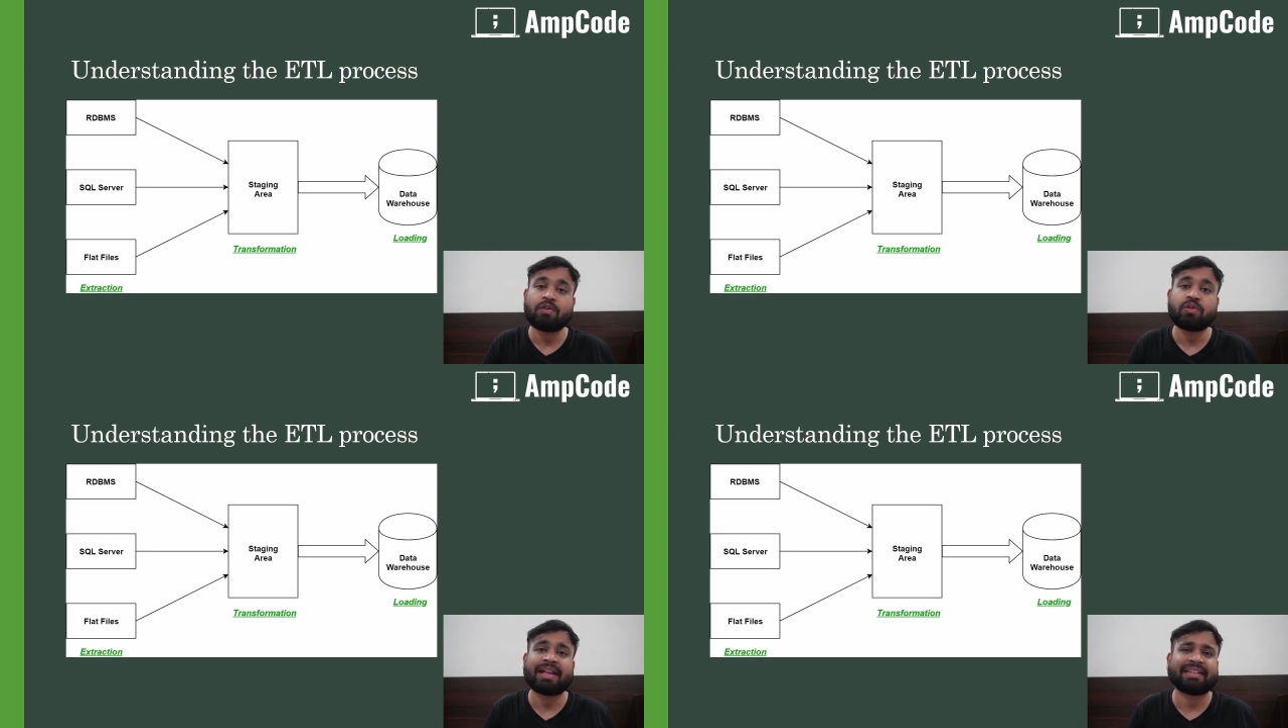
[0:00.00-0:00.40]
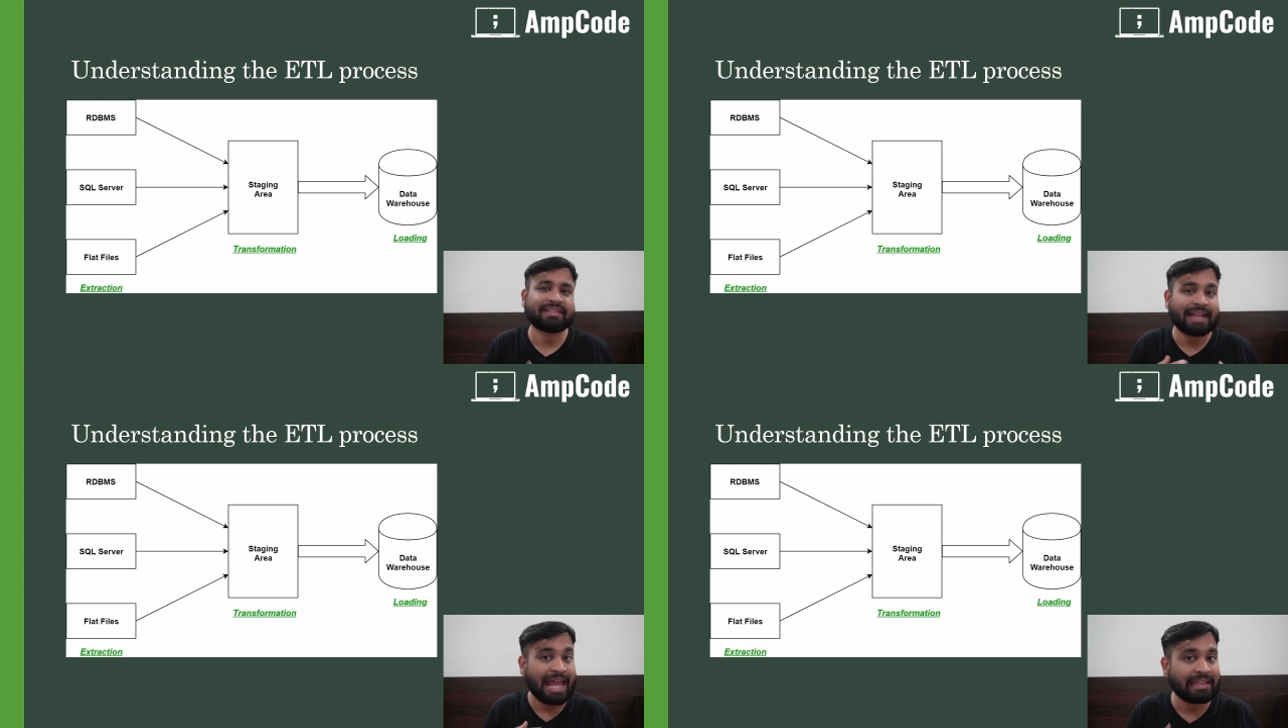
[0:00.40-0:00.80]

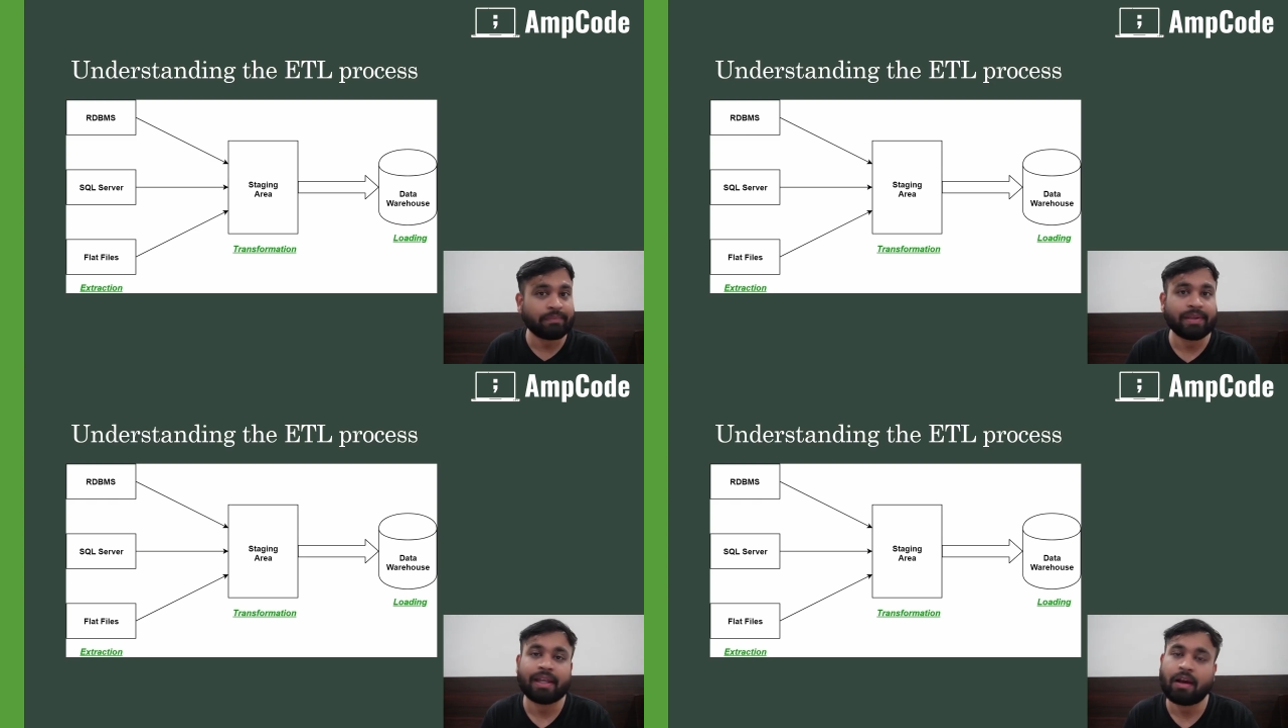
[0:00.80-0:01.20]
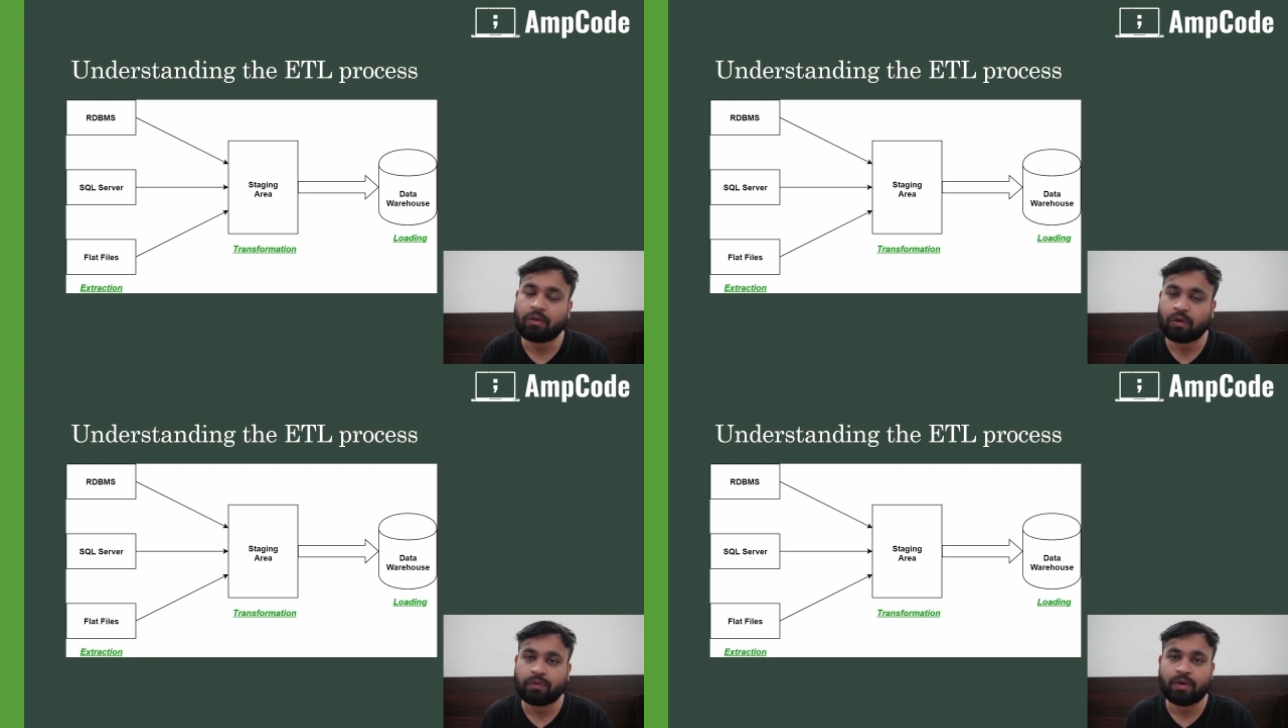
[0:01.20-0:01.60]
extract the meaning
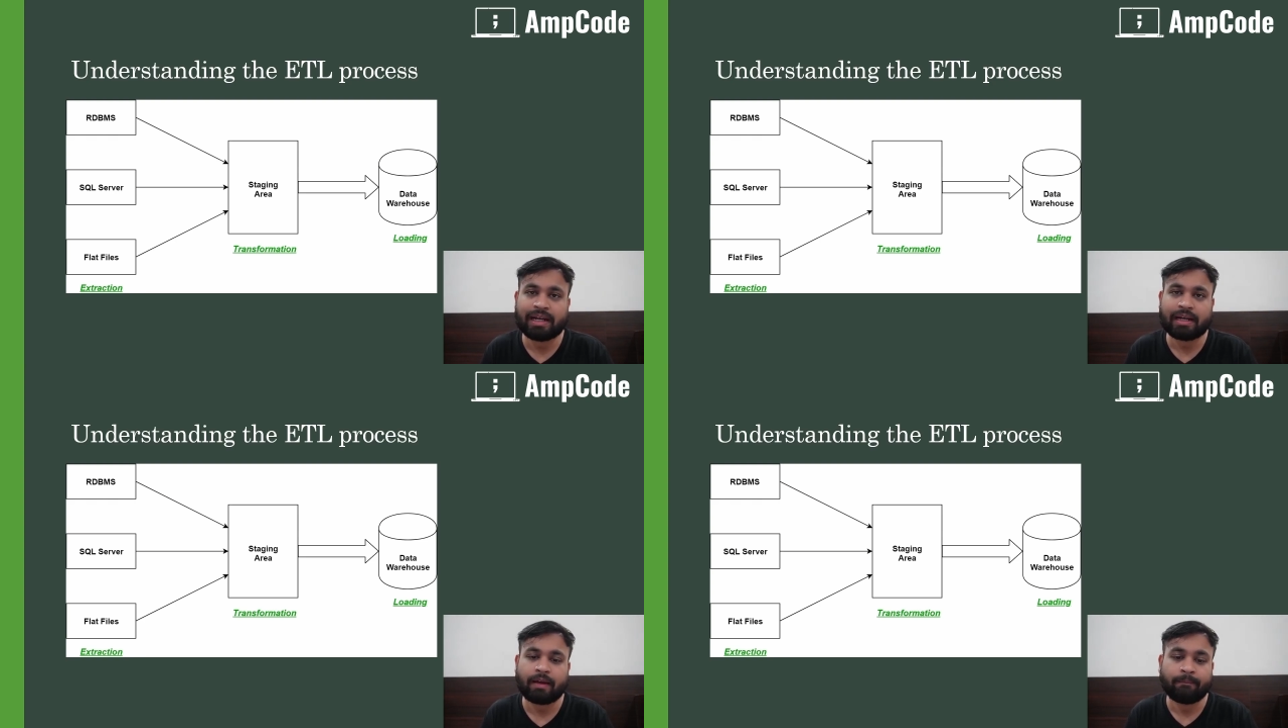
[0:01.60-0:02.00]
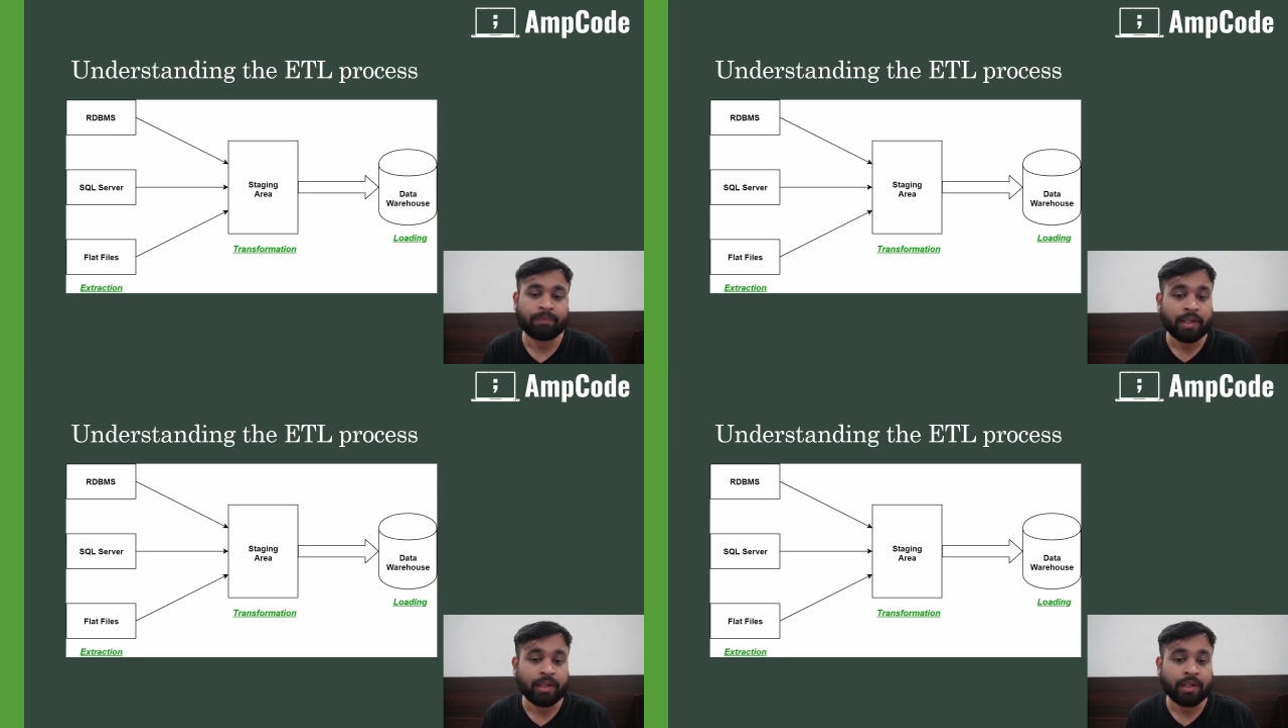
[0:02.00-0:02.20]
out of your data.